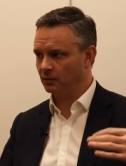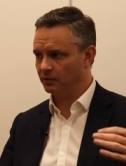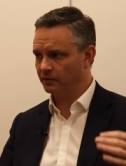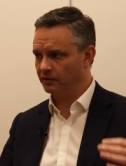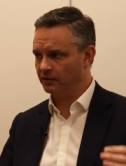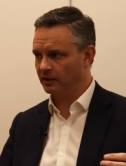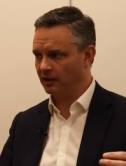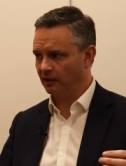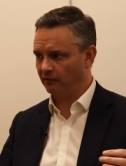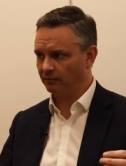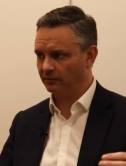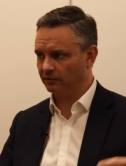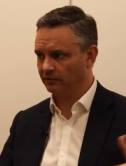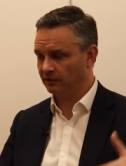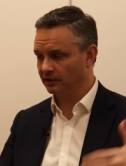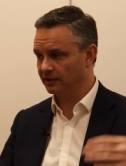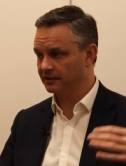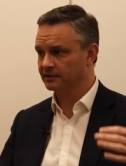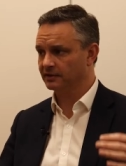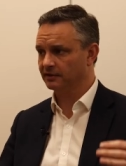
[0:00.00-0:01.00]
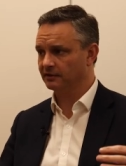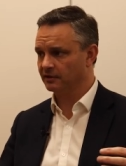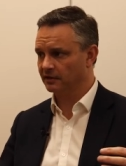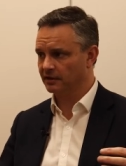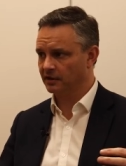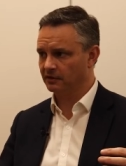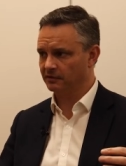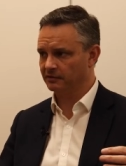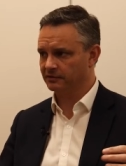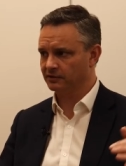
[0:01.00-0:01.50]
with the government, at least under the
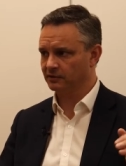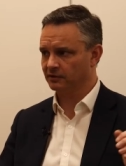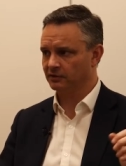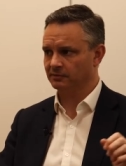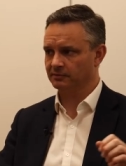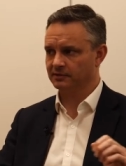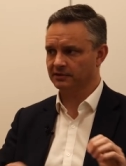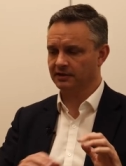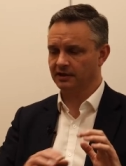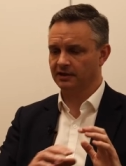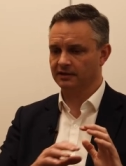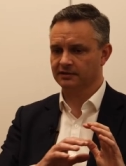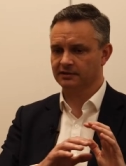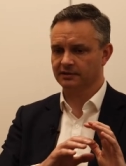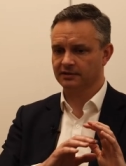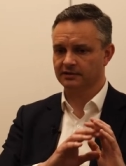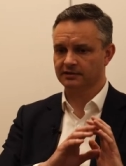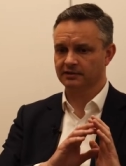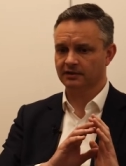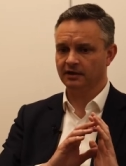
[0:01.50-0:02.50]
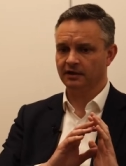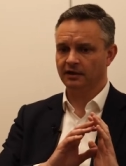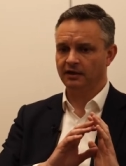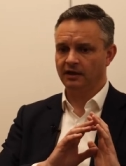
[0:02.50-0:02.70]
current circumstances,